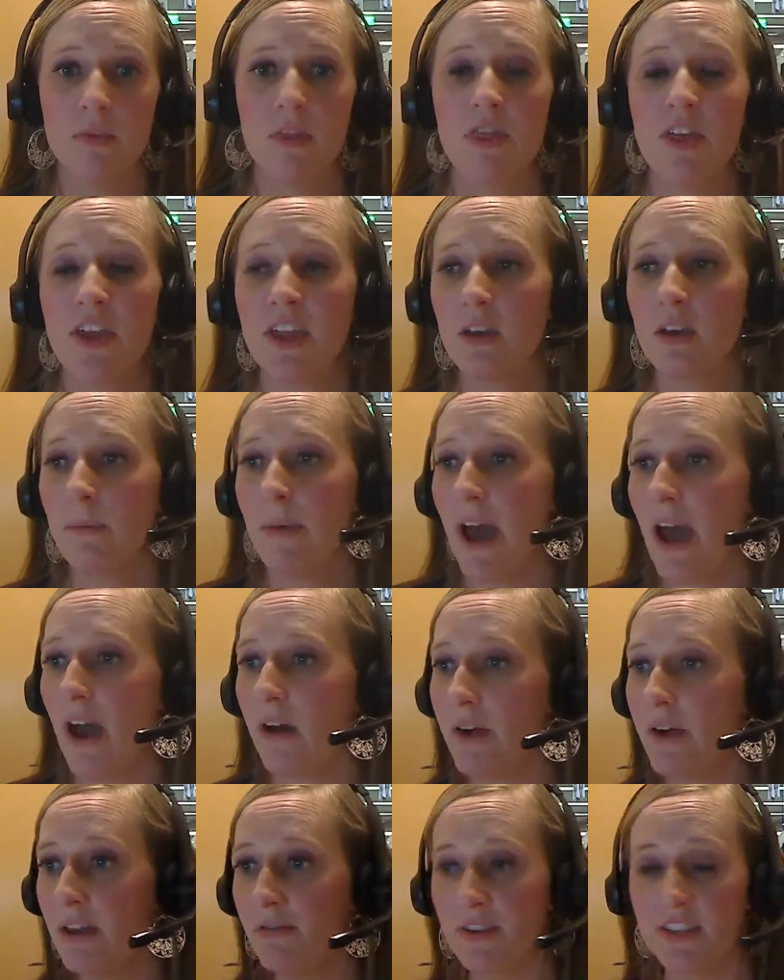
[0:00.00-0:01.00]
Think
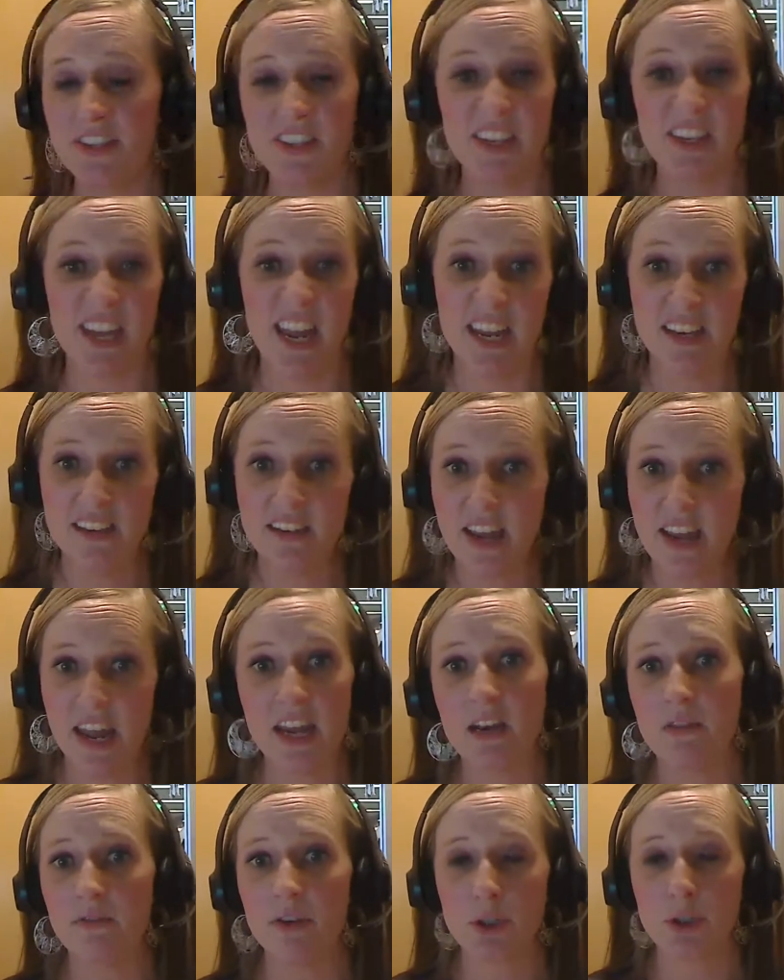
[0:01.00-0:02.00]
about if it's an end
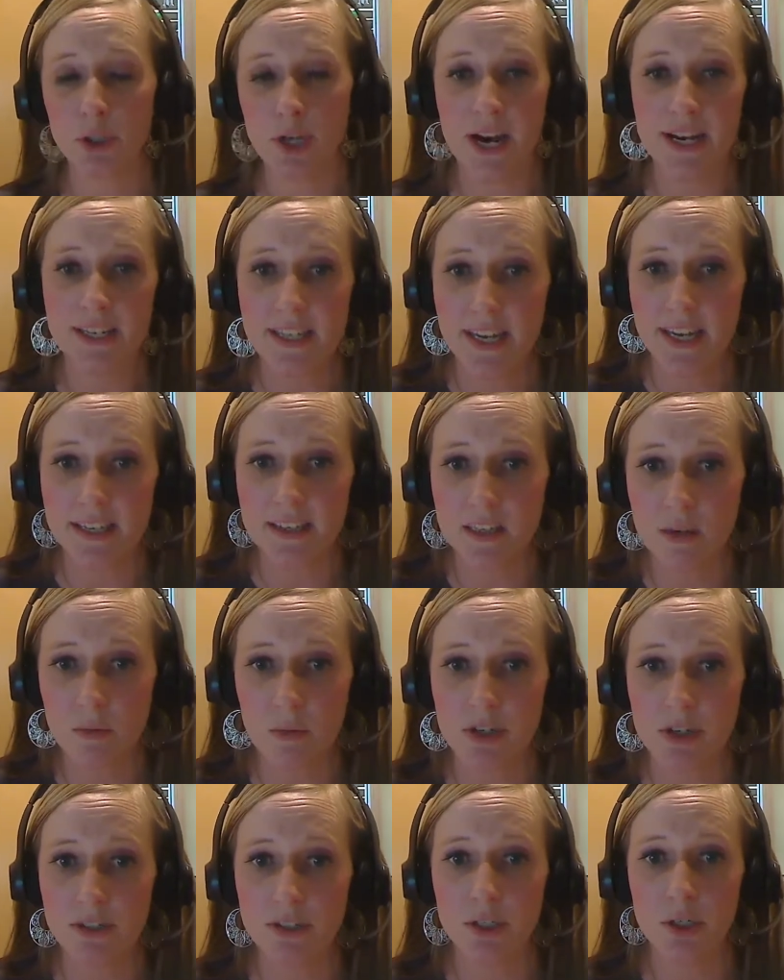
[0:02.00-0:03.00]
date, if you're trying to get
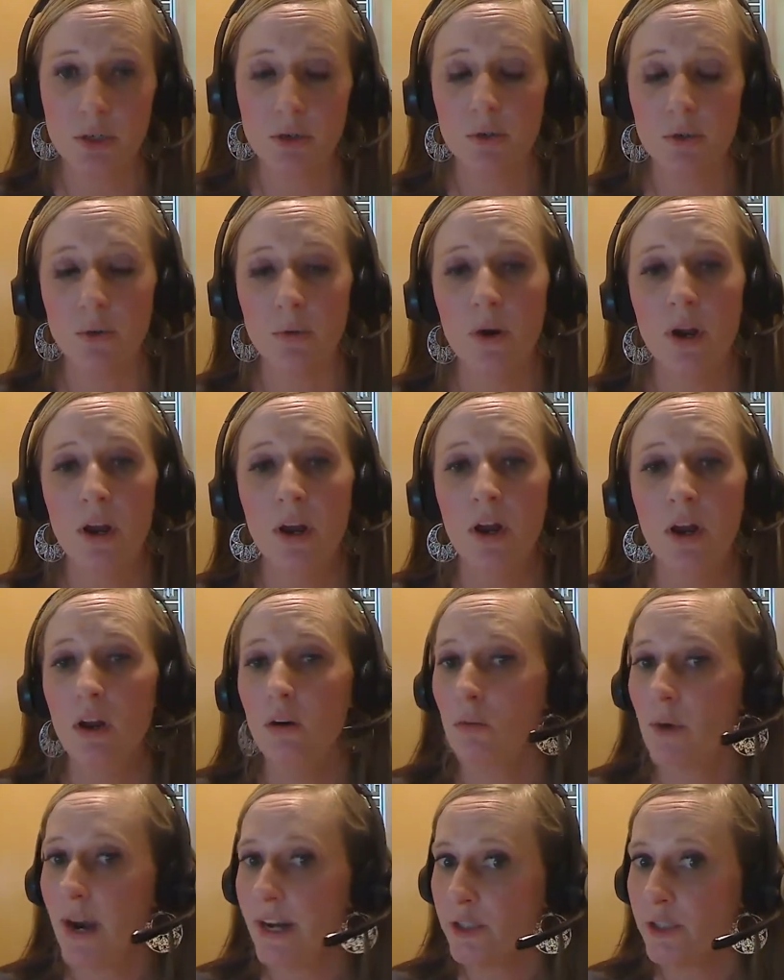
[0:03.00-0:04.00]
someone to
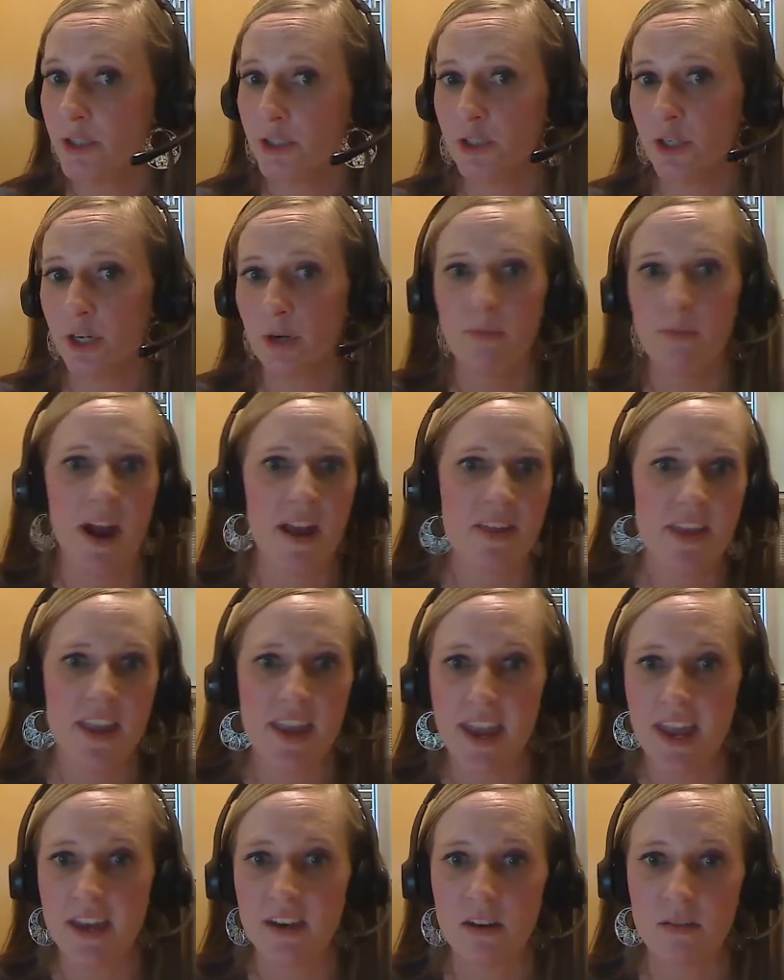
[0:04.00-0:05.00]
register by
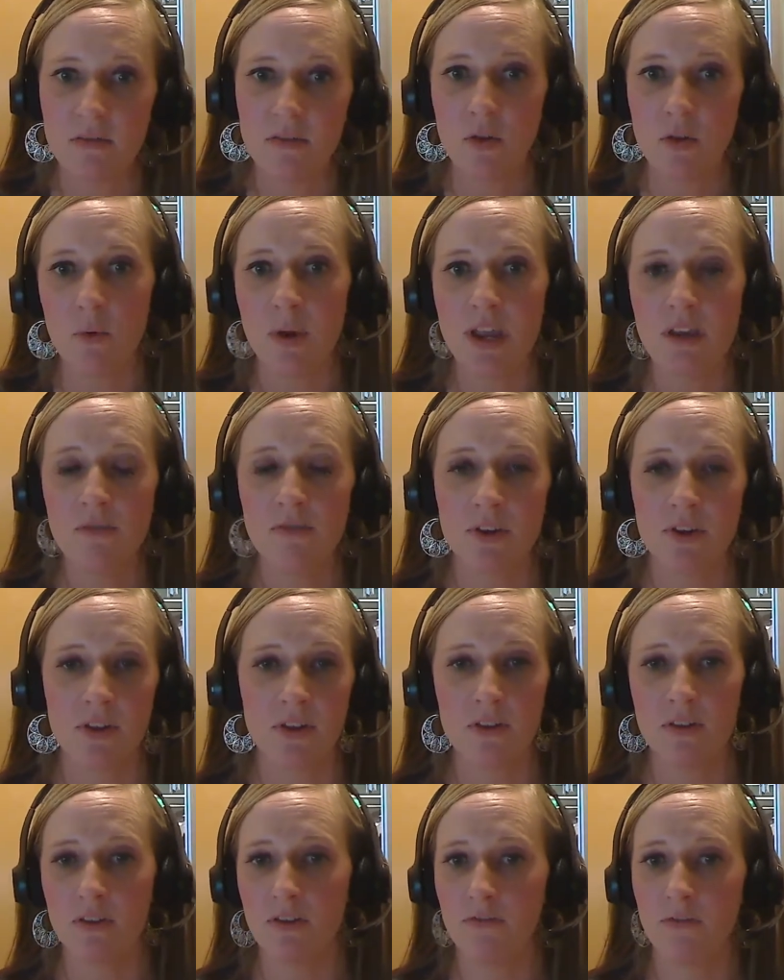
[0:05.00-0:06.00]
the end of the week for
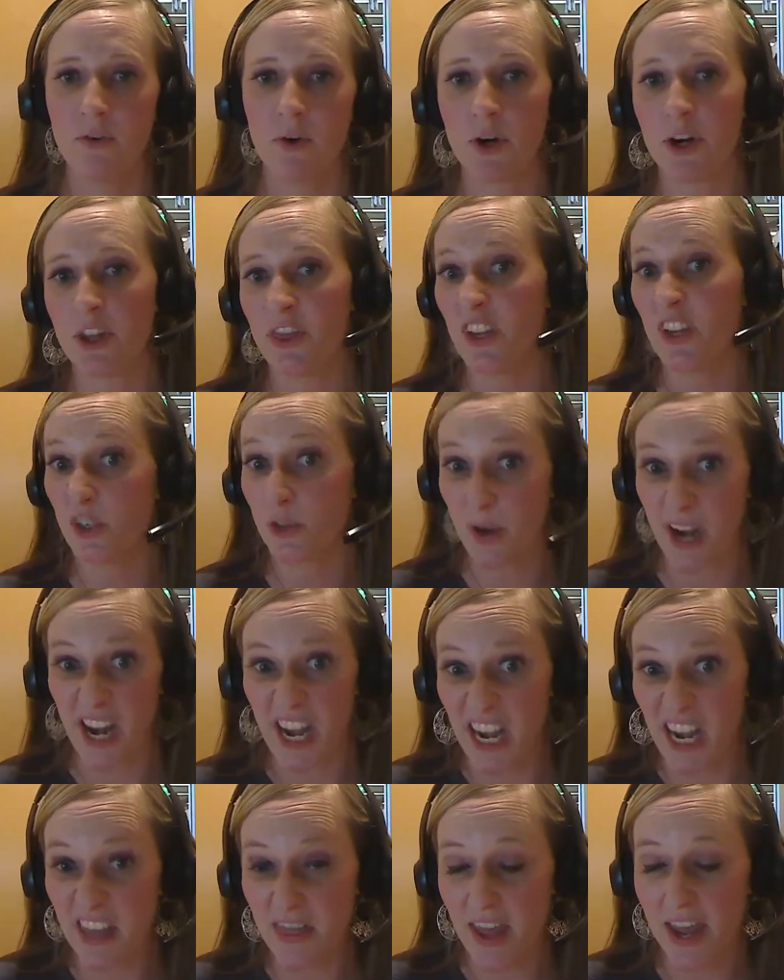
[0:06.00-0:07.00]
the
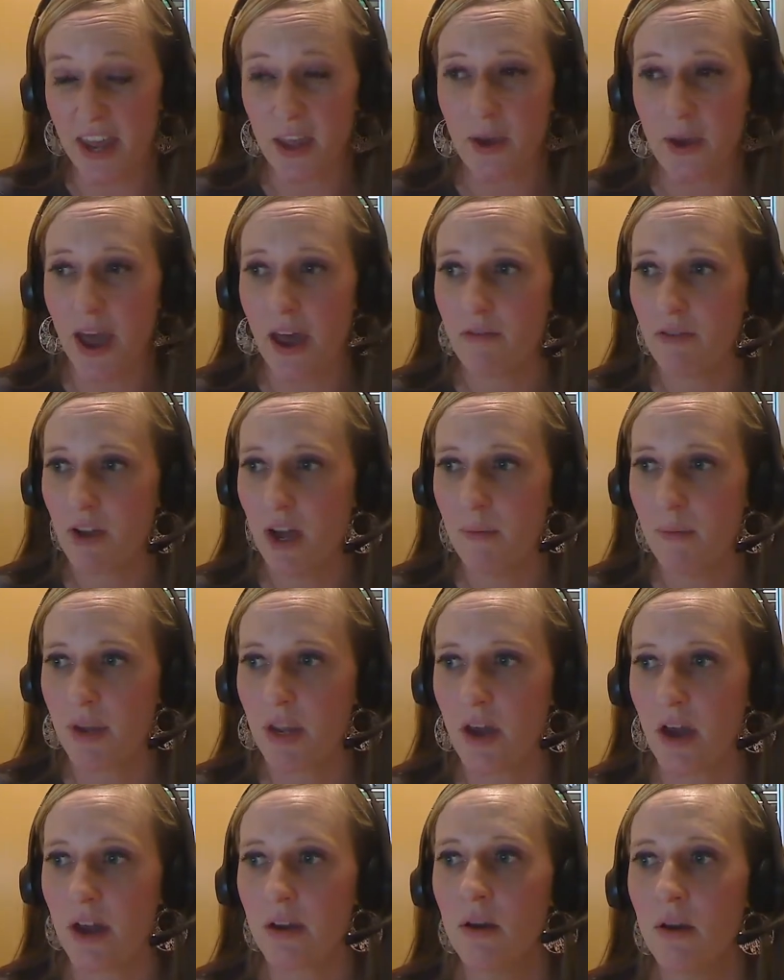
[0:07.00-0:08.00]
training that you have
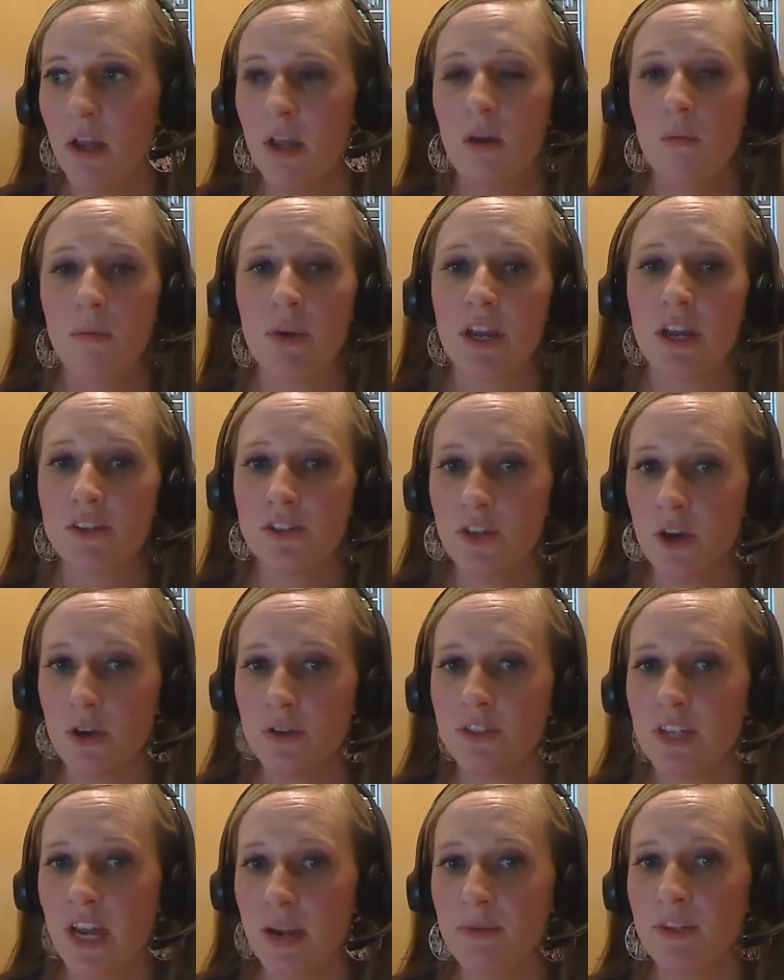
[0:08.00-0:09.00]
coming on, because
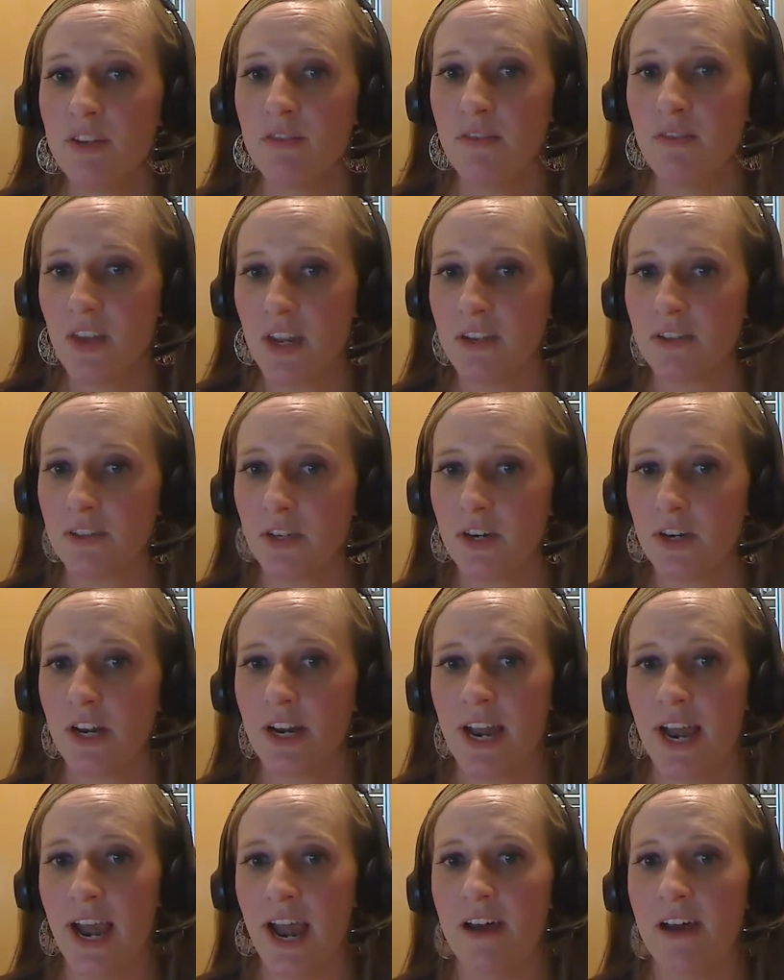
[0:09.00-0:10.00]
those types of things are
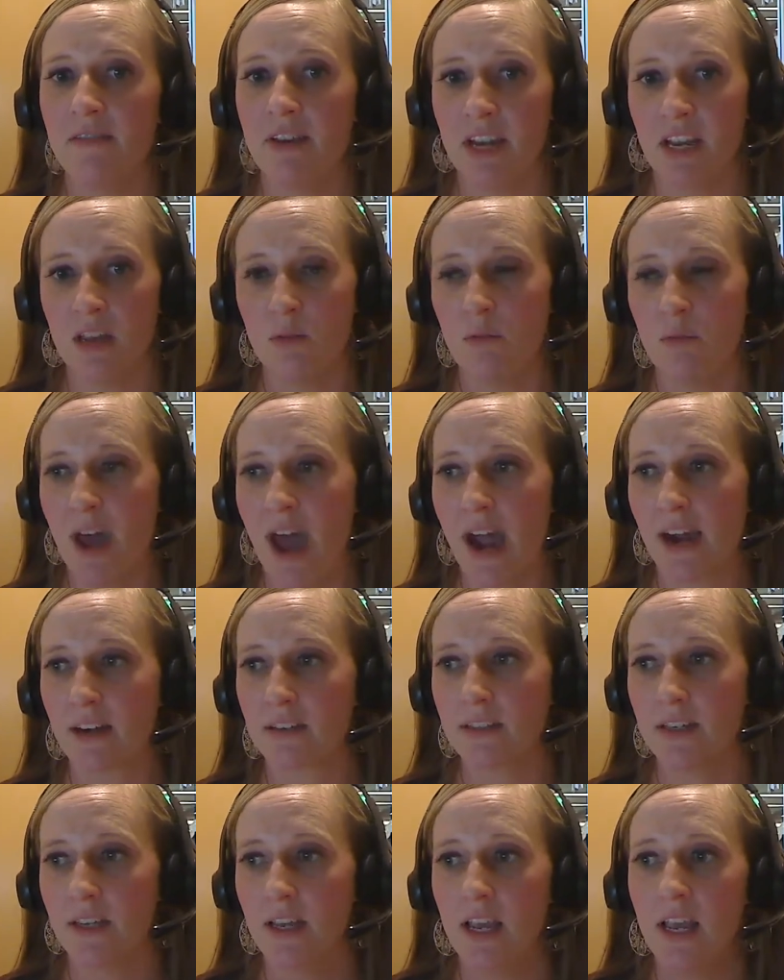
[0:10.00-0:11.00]
going to have an
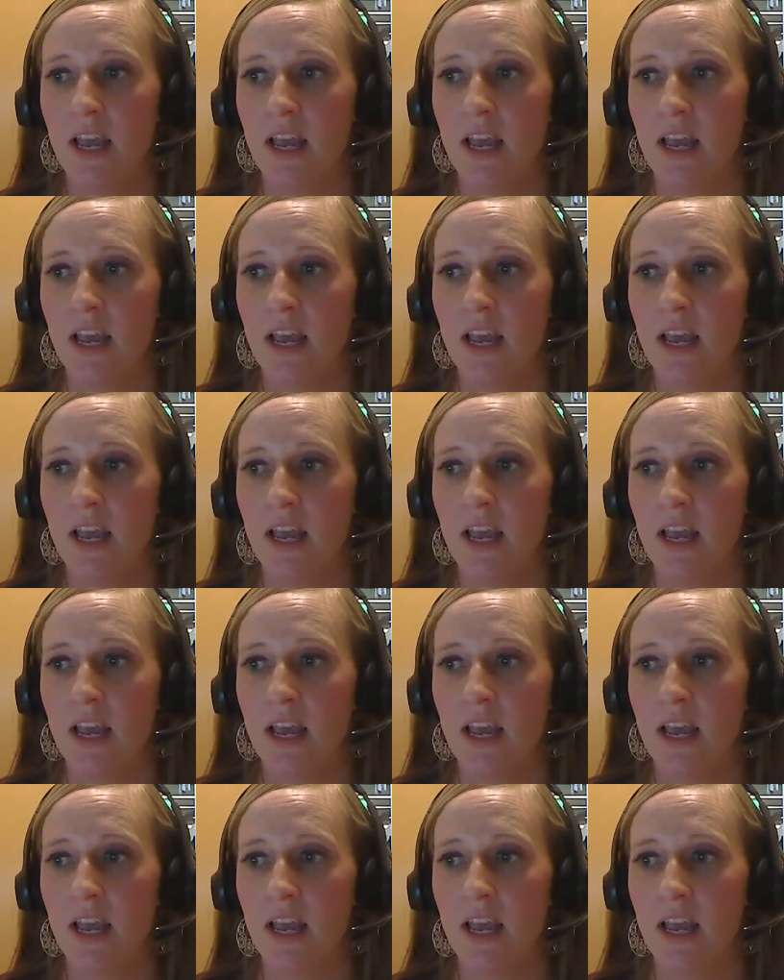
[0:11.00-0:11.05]
impact.